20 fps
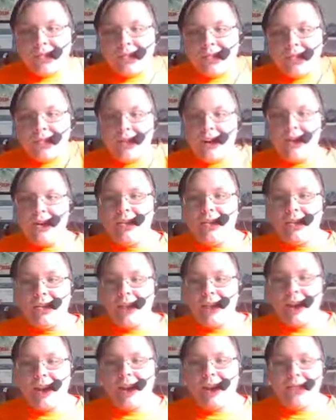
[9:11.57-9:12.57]
Why do
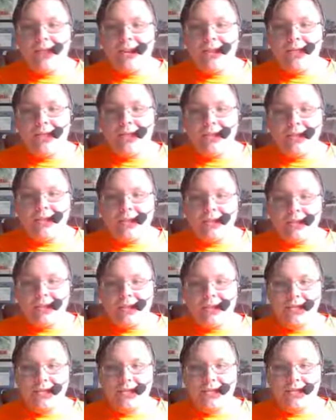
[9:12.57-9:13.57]
we have a witness
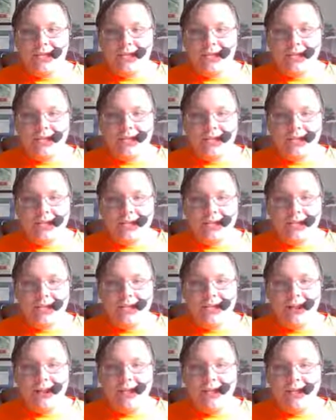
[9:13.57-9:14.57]

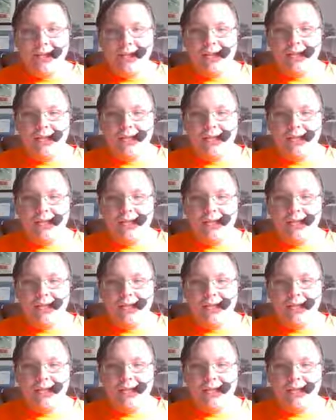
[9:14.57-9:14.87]
sky her?